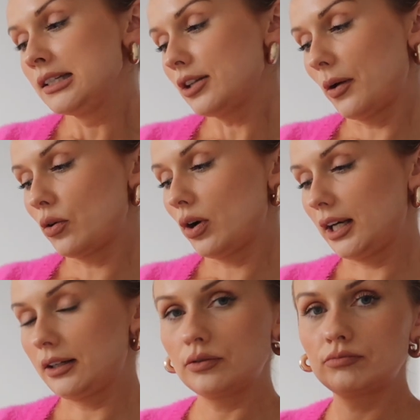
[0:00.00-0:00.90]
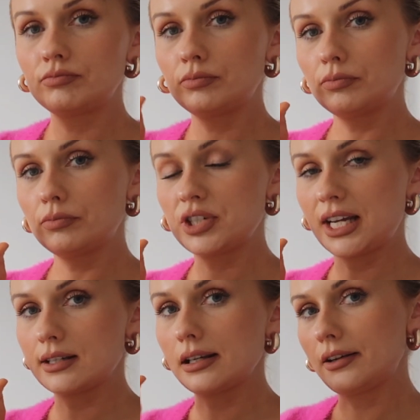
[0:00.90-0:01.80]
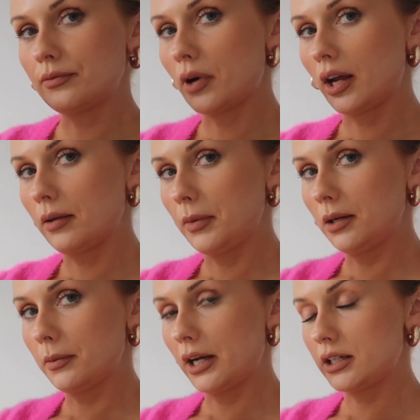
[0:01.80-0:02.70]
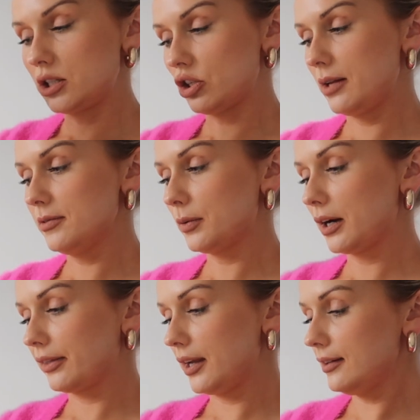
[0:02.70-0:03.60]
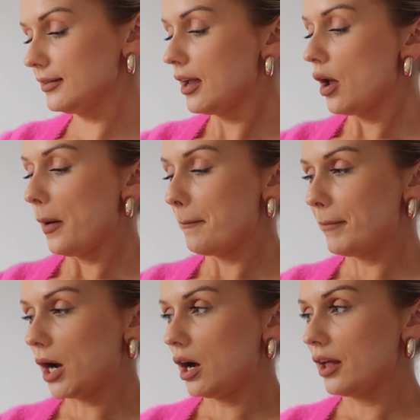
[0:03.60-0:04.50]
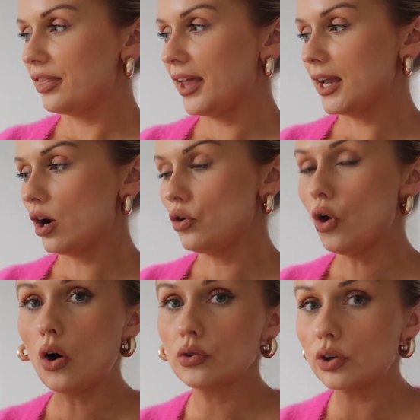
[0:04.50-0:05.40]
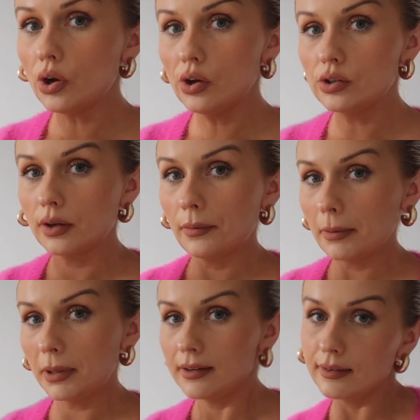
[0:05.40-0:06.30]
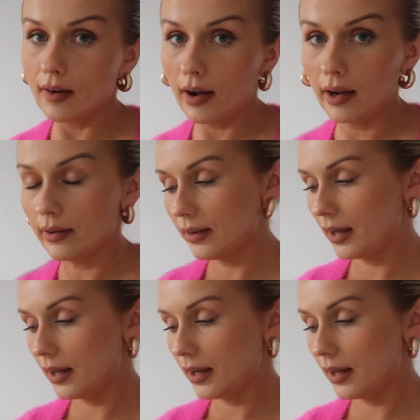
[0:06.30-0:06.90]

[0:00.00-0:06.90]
So I thought I'd pretend to live my Amina Muaddi dreams wearing these, but they are not good for Public Desire.